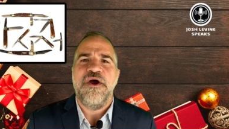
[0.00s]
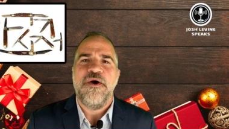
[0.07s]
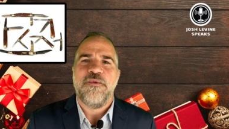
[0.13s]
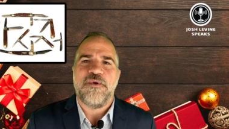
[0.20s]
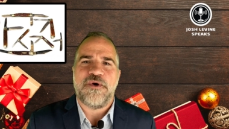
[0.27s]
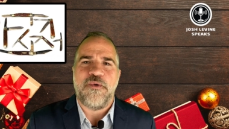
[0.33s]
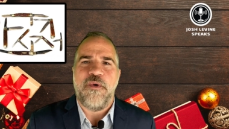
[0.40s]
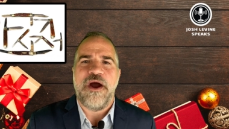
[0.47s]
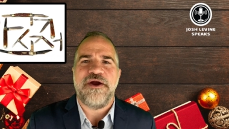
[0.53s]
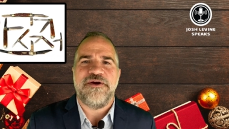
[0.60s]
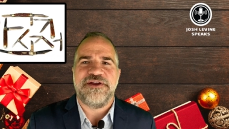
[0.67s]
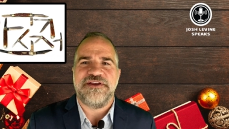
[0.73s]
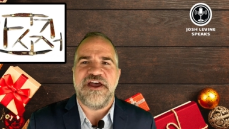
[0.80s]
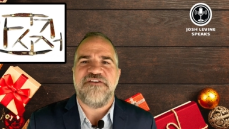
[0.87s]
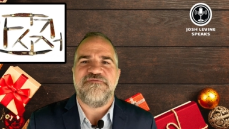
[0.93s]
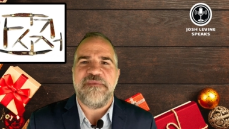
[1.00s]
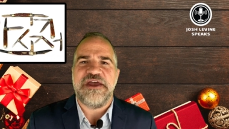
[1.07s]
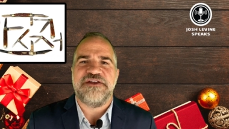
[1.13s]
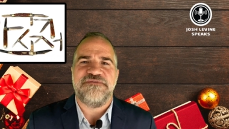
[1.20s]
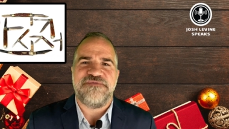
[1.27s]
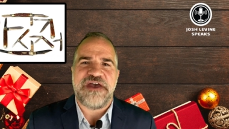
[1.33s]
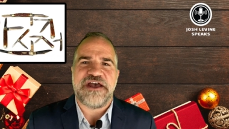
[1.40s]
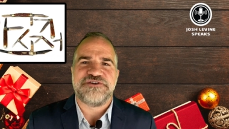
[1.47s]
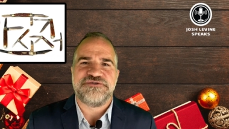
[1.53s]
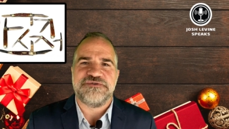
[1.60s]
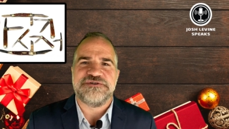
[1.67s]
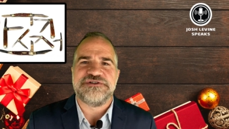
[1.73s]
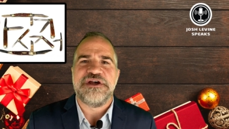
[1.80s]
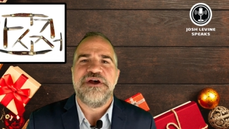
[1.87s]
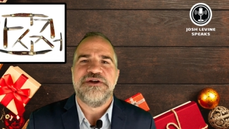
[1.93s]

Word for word: requiring knife manufacturers